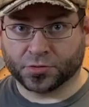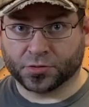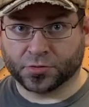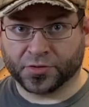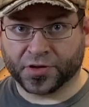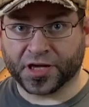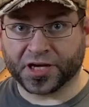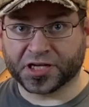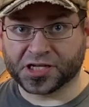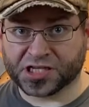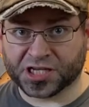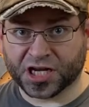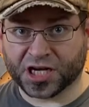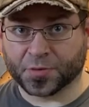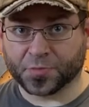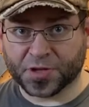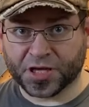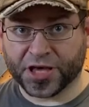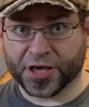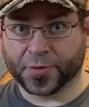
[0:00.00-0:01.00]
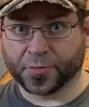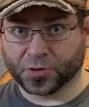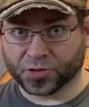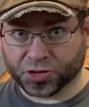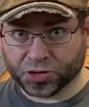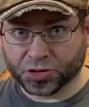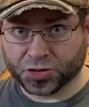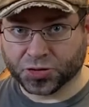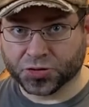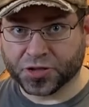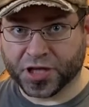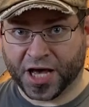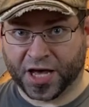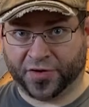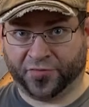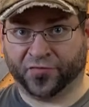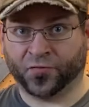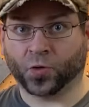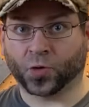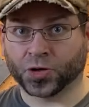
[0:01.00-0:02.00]
that is going to be able to do that
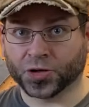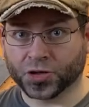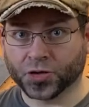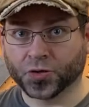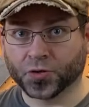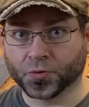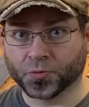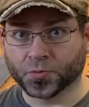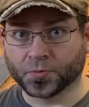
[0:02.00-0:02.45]
for you.